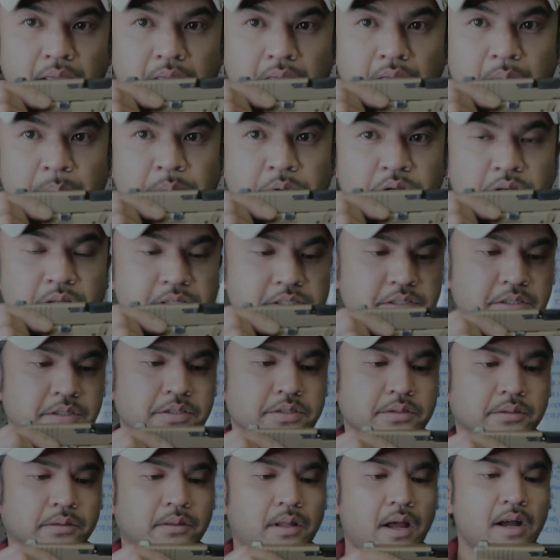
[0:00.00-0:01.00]
ammunition
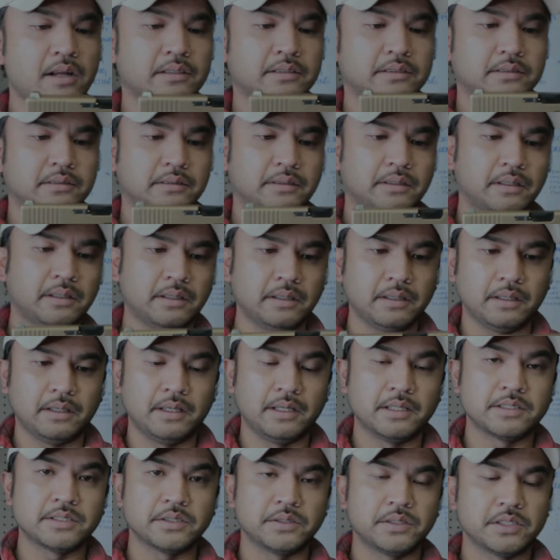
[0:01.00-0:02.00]
is locked
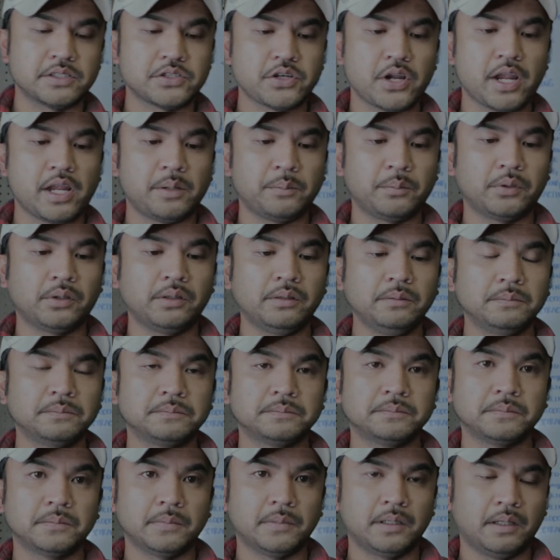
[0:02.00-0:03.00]
into the chamber,
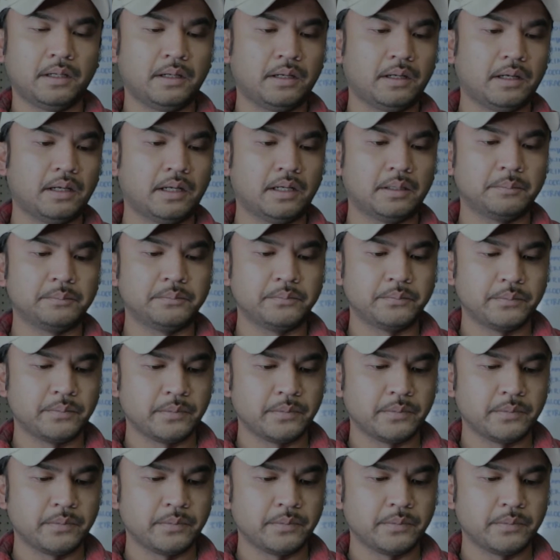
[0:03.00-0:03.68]
uh,